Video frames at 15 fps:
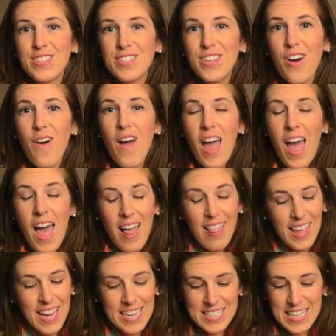So
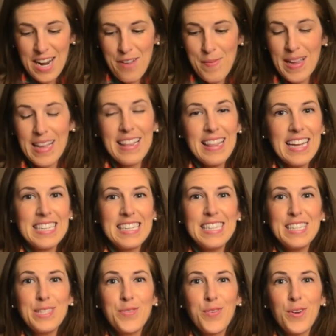like I said, I've been collecting
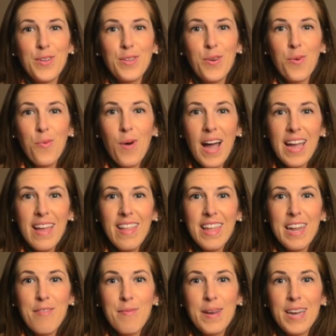this for a little while
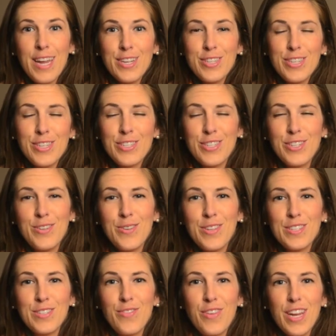and I've been itching to do
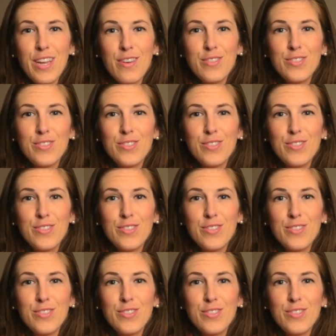this video.